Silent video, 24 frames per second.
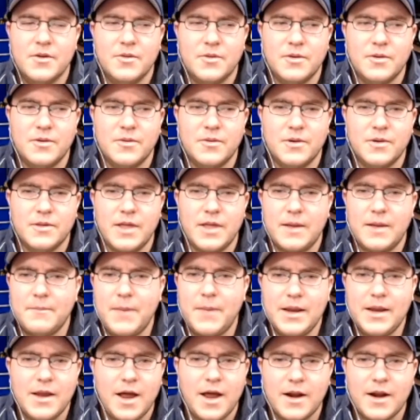or that
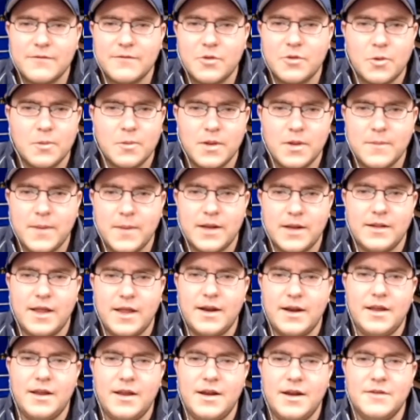may not have normally been
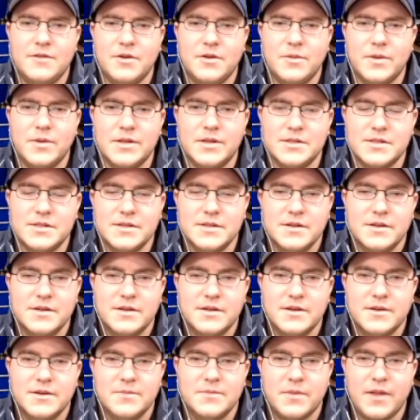let in if it was
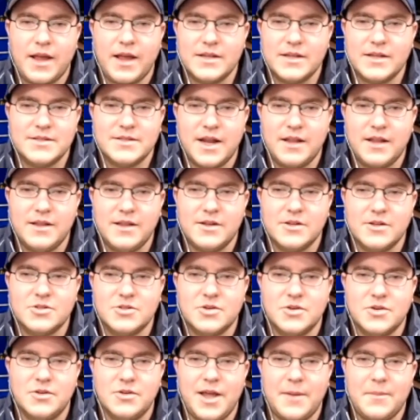as tightly
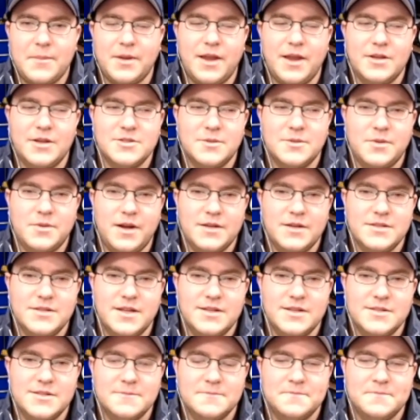controlled application
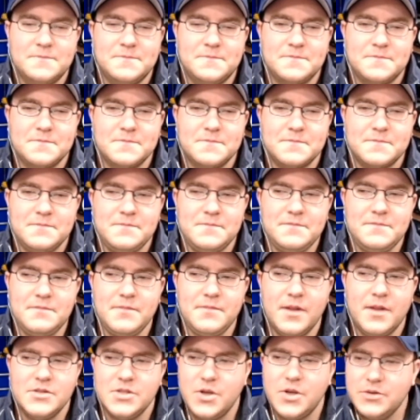process.
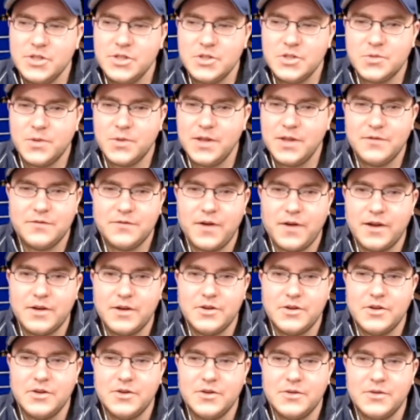So it's just really
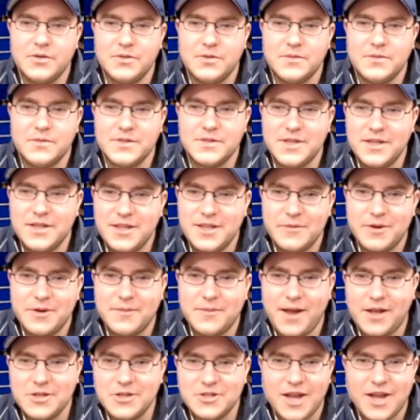fun to see them and
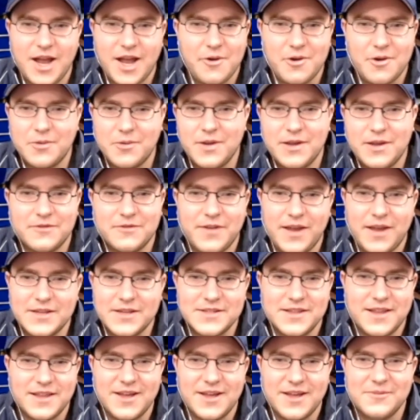imagine how would we have
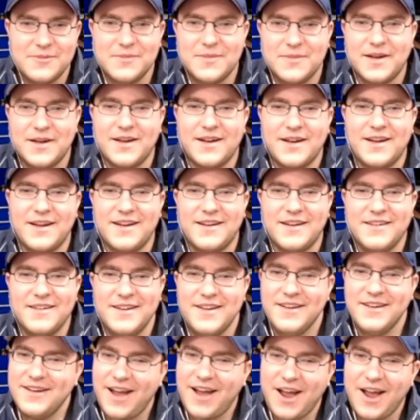faced them.
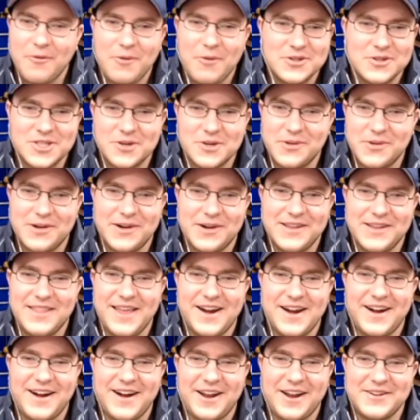I wish I were in
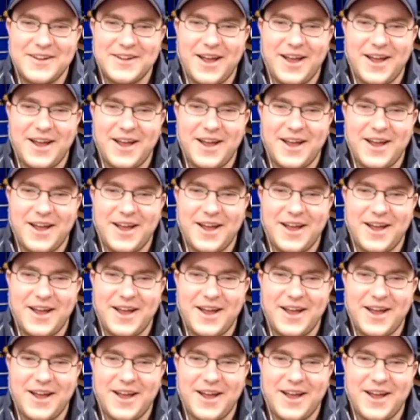there,